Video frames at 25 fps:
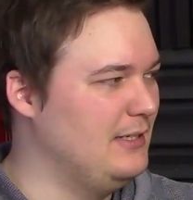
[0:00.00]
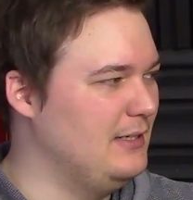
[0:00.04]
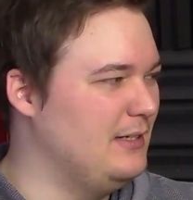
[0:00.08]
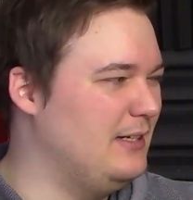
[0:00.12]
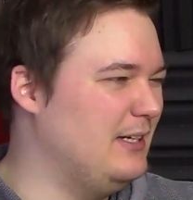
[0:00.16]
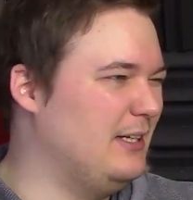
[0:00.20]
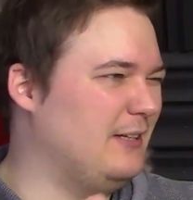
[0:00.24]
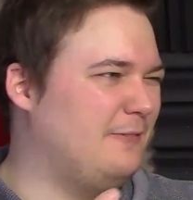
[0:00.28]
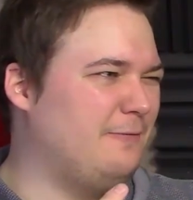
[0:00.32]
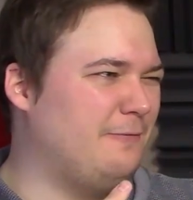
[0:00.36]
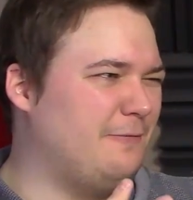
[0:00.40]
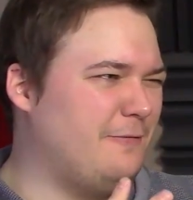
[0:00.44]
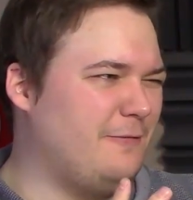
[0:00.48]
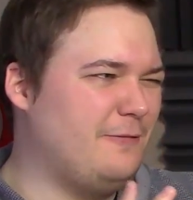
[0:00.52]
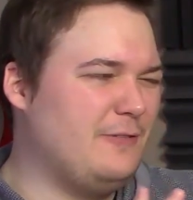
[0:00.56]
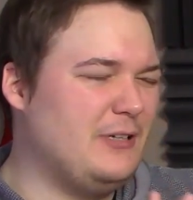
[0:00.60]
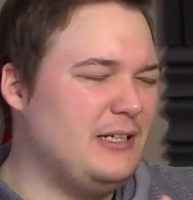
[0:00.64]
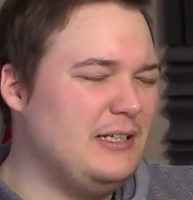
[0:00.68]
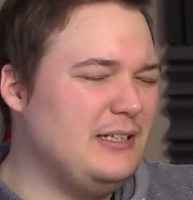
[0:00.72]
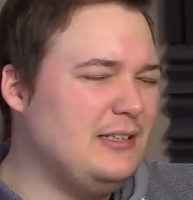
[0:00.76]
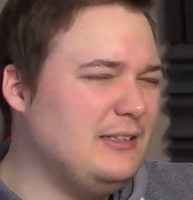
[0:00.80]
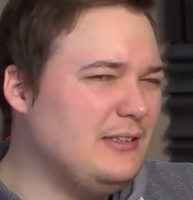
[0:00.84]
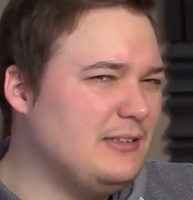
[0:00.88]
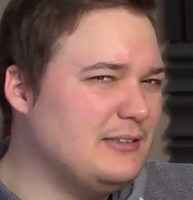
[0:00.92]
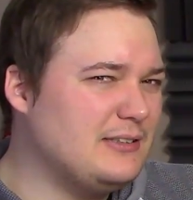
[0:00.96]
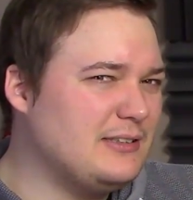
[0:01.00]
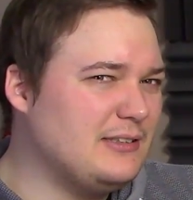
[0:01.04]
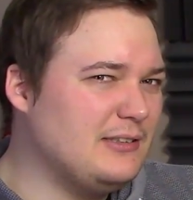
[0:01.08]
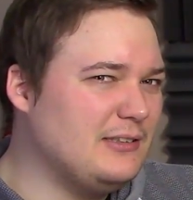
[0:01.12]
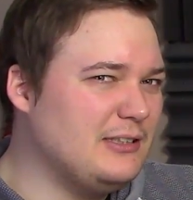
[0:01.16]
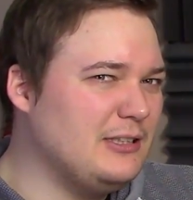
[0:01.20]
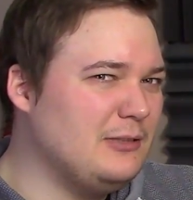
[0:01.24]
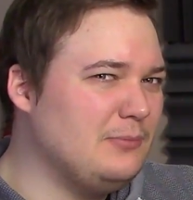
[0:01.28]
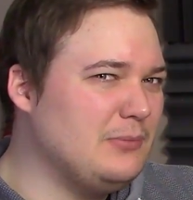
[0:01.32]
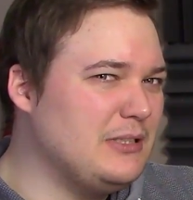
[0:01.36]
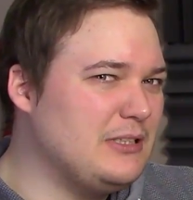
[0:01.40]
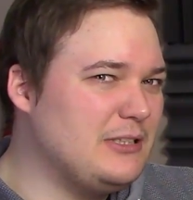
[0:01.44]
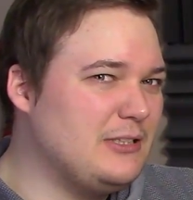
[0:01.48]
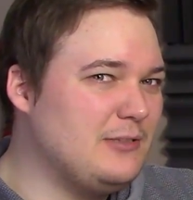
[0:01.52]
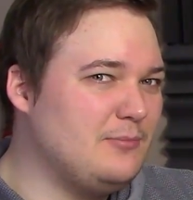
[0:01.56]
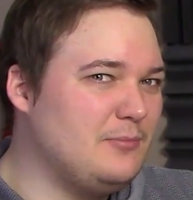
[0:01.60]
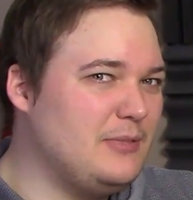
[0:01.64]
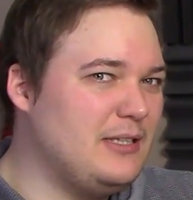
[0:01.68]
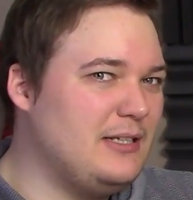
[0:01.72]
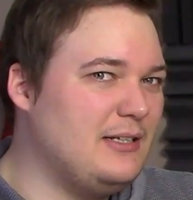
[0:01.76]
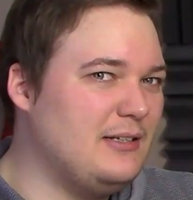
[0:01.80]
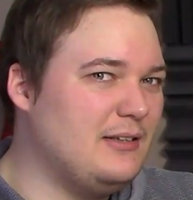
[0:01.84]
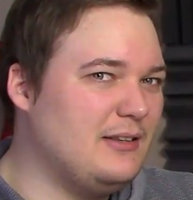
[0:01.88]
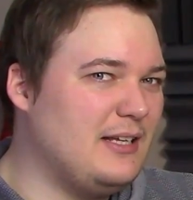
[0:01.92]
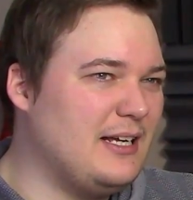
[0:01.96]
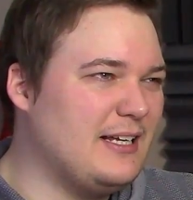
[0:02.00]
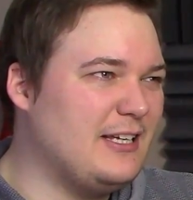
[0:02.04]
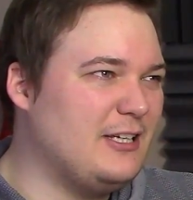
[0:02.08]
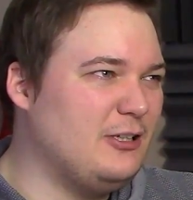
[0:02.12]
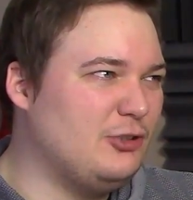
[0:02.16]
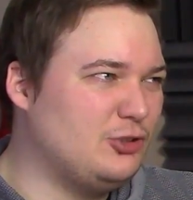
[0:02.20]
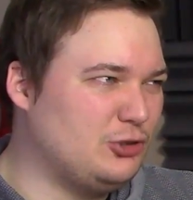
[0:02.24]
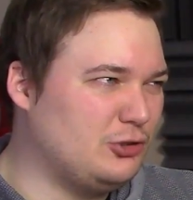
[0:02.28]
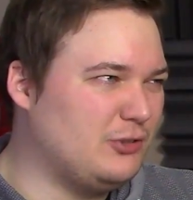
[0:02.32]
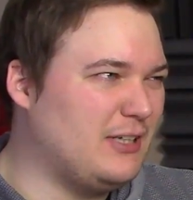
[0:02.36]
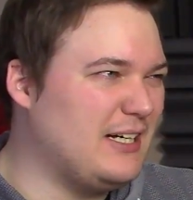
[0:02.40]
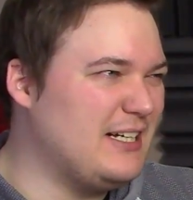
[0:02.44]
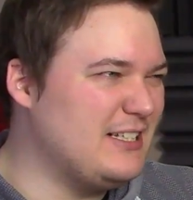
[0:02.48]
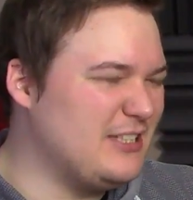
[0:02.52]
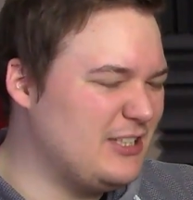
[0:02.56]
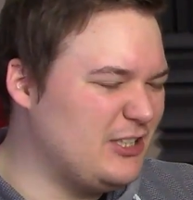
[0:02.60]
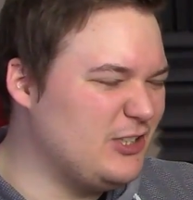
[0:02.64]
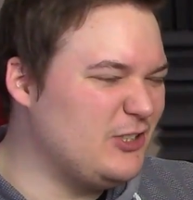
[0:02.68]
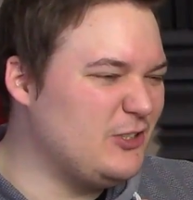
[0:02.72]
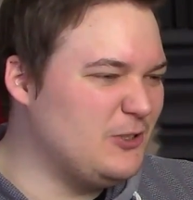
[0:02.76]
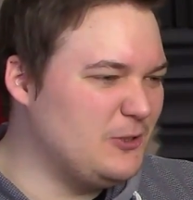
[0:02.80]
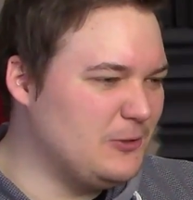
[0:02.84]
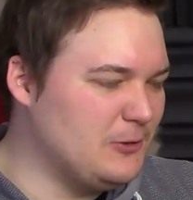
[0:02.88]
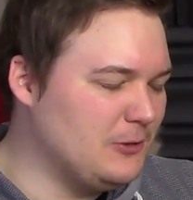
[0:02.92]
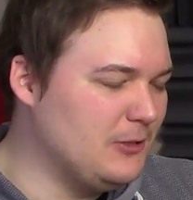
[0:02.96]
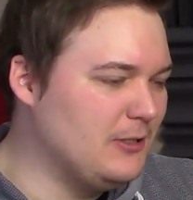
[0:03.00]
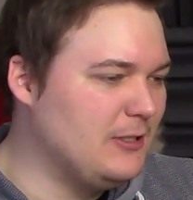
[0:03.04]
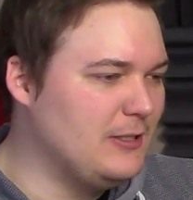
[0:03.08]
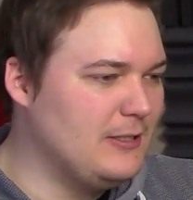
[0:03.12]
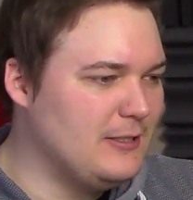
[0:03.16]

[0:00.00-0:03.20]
It feels a little bit to me like you try to